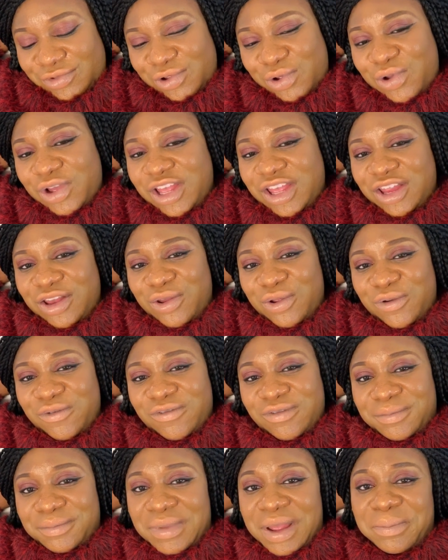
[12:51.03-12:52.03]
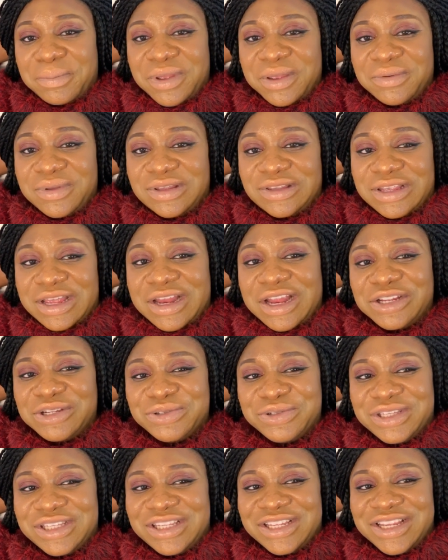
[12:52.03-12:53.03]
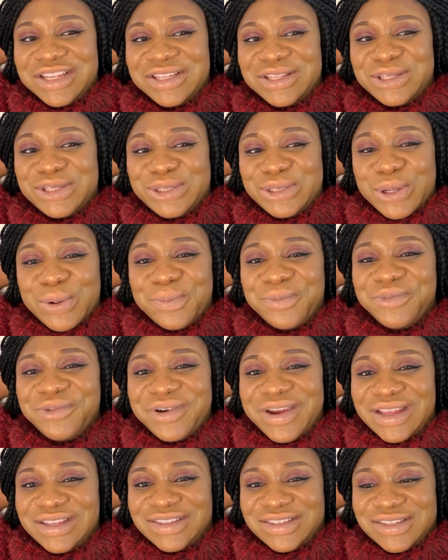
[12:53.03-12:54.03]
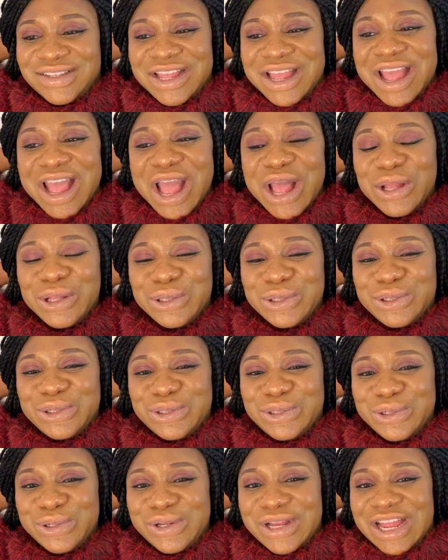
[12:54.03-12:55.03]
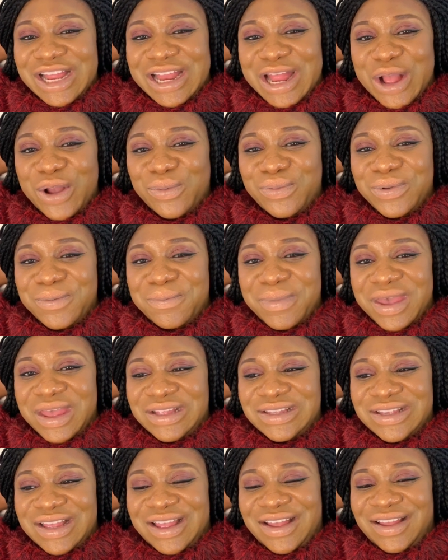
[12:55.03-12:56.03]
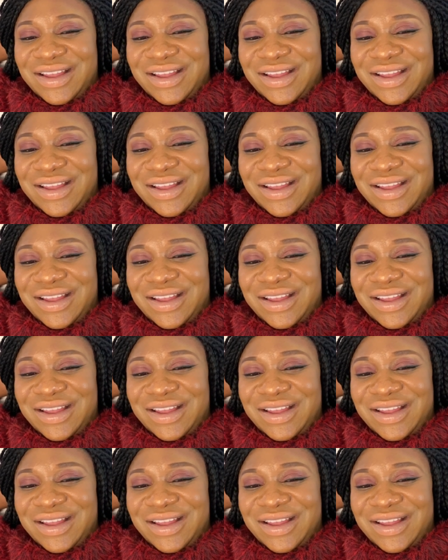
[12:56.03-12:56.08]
Okay, love. My baby said I should take some rest so that I'll be better.